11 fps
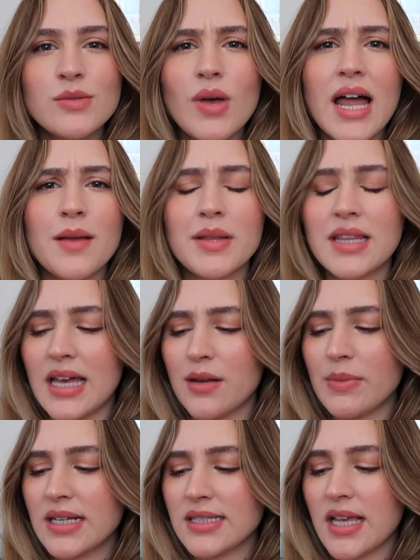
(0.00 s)
as well add them at the
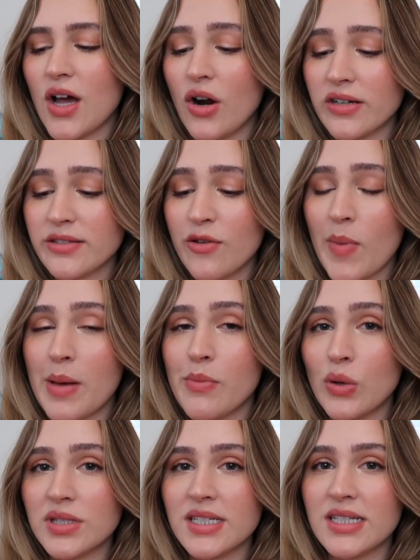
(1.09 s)
end because they are some of my
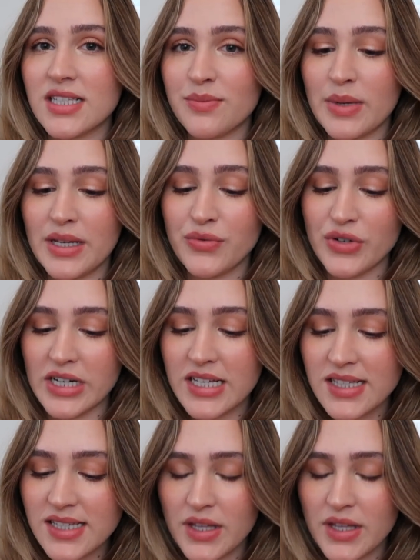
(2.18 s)
most anticipated reads.